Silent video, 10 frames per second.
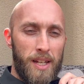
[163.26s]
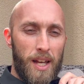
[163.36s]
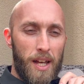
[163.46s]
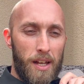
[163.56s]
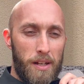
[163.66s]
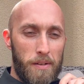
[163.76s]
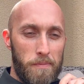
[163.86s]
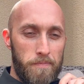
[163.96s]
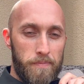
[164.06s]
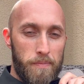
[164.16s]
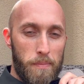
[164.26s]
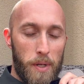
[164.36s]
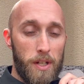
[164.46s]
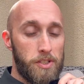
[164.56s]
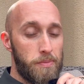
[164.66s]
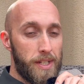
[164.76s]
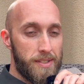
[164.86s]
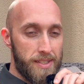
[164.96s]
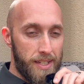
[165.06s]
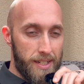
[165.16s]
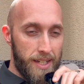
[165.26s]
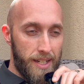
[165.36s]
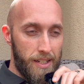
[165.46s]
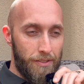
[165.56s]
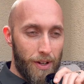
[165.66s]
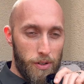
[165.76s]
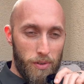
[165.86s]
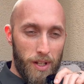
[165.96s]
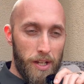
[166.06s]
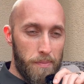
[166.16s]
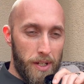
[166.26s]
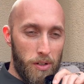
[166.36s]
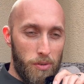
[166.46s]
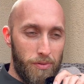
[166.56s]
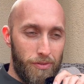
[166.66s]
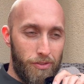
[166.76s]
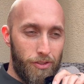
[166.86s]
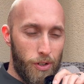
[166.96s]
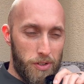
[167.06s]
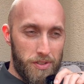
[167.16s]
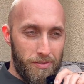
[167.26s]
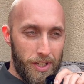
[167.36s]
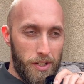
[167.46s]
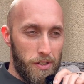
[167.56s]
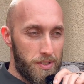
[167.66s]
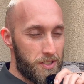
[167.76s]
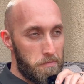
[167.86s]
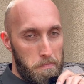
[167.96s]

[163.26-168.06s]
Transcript: But also means that if I were to rely on my own photos and videos,